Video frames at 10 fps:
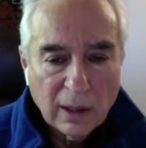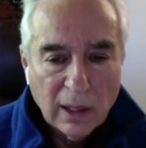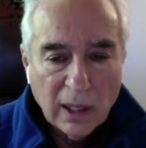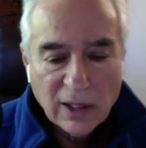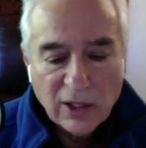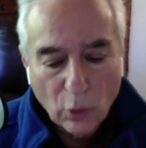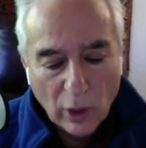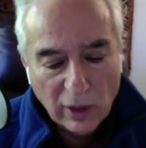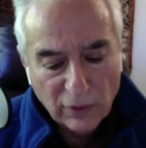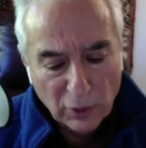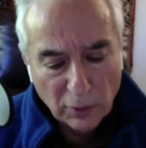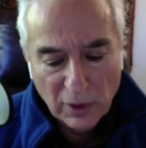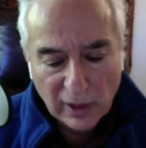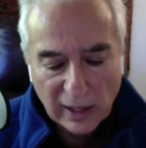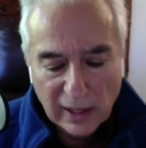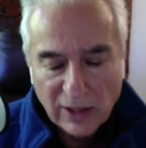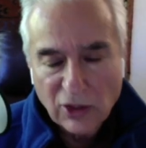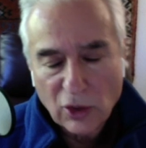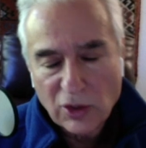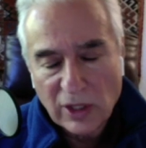It's a wonderful book. I got
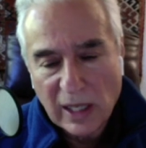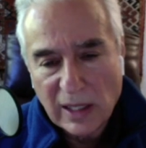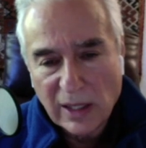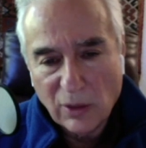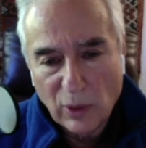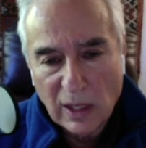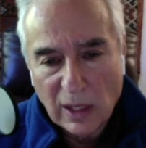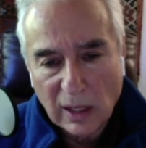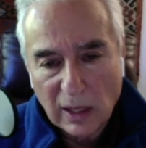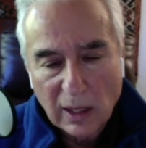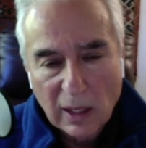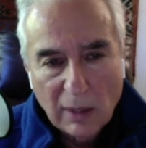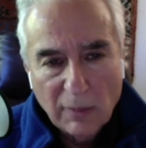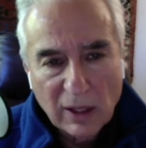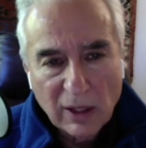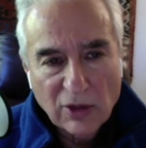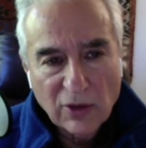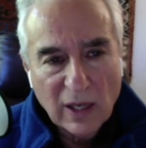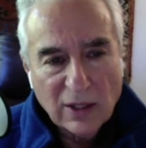so excited reading it because you've got